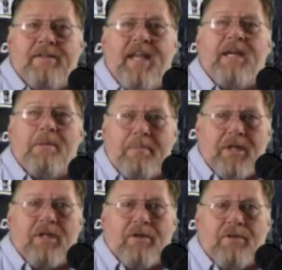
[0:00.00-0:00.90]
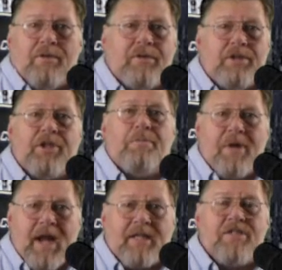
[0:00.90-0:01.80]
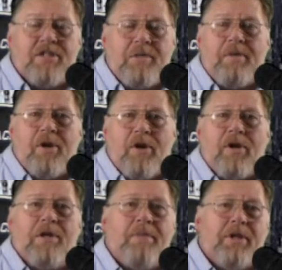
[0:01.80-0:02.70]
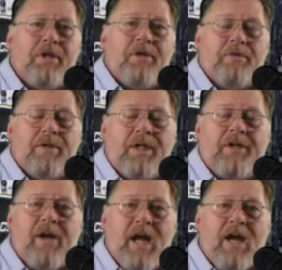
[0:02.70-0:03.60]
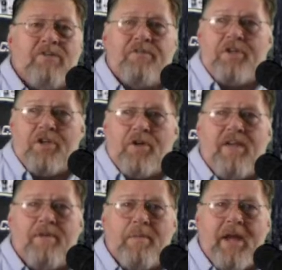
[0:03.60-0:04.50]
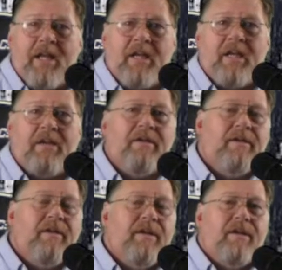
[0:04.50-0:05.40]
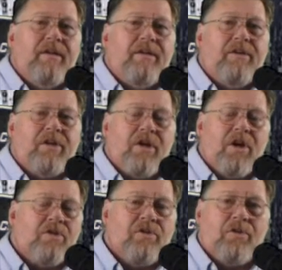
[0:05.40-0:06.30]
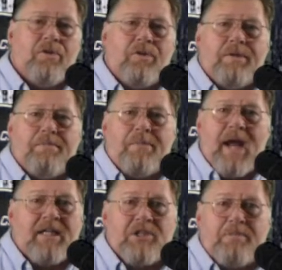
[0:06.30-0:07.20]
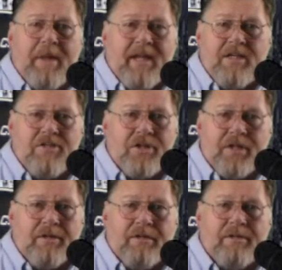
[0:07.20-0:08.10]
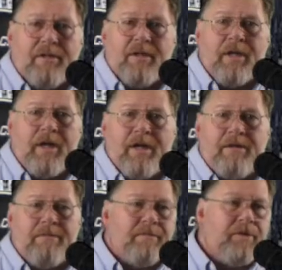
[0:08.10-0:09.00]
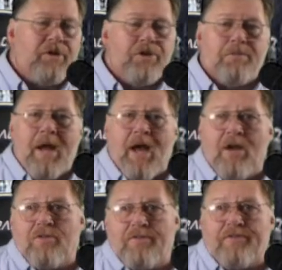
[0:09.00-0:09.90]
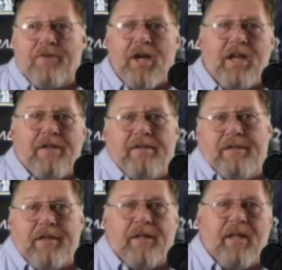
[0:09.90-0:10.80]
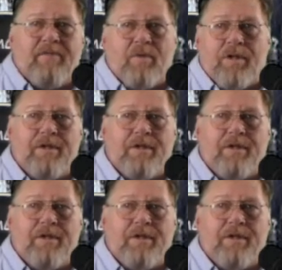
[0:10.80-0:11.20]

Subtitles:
Take a pillow. You can practice CPR on a pillow at your house if you don't have a mannequin. You can also practice bandaging your spouse, a friend, a loved one.